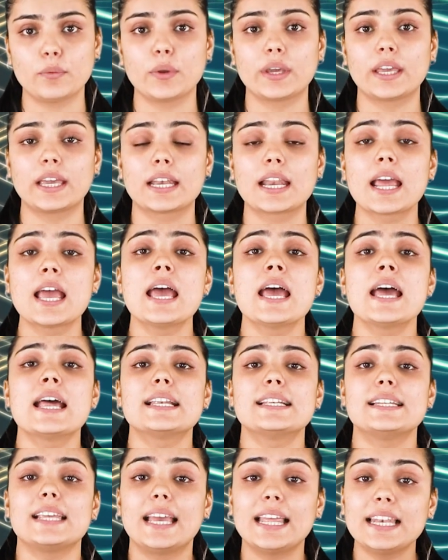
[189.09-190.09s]
We can
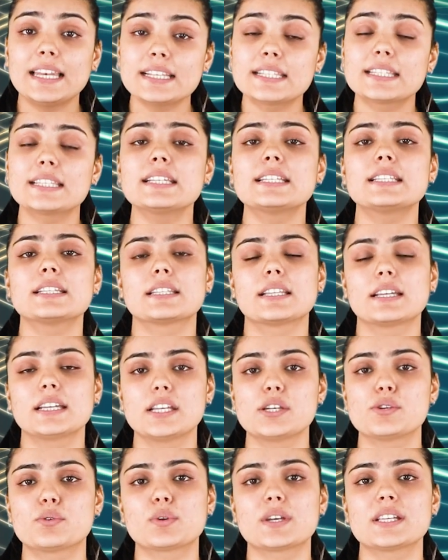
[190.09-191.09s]
elicit the
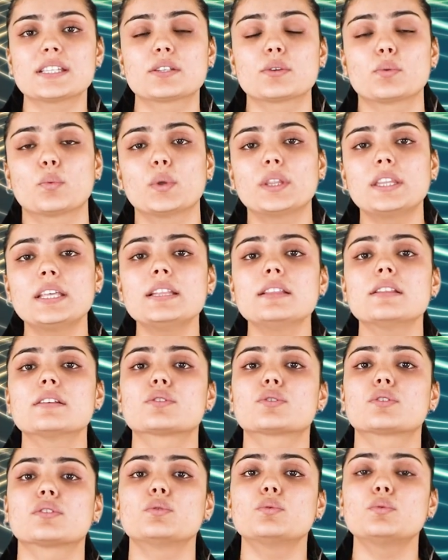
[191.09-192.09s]
interest within the
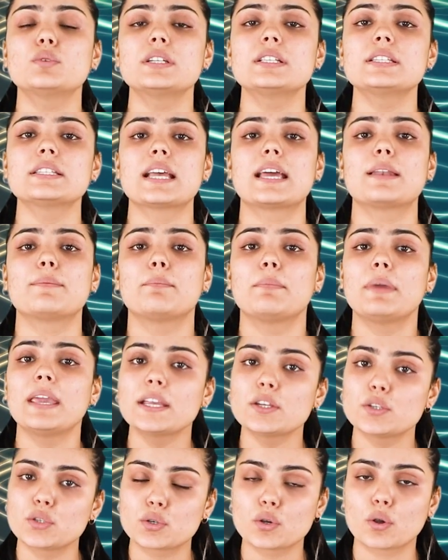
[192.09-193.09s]
students and
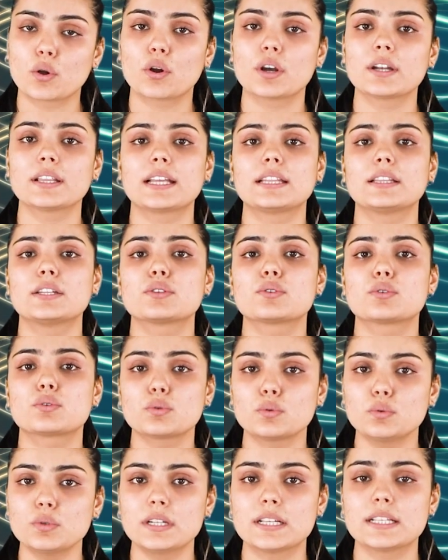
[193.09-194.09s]
make sure that the
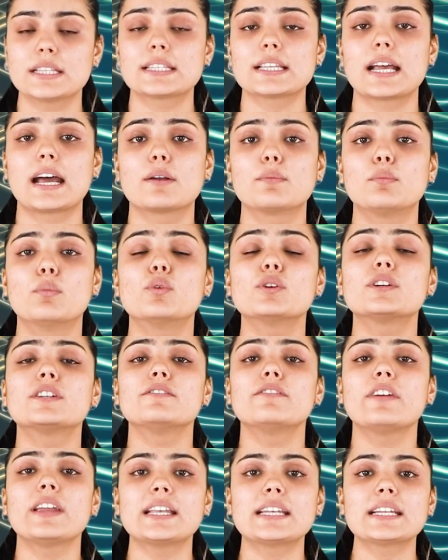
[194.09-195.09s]
students are
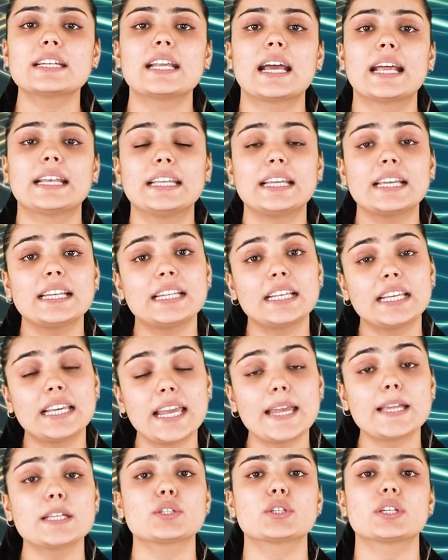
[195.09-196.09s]
motivated and
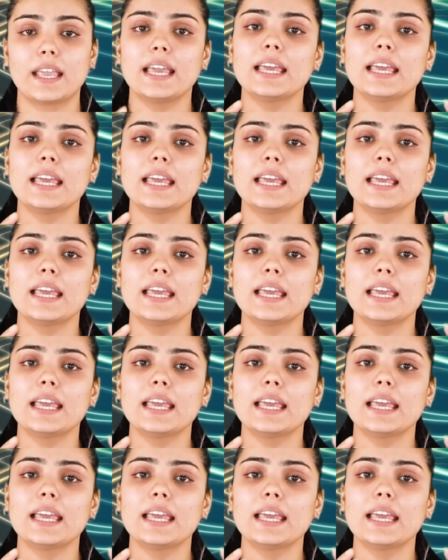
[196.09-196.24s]
engaged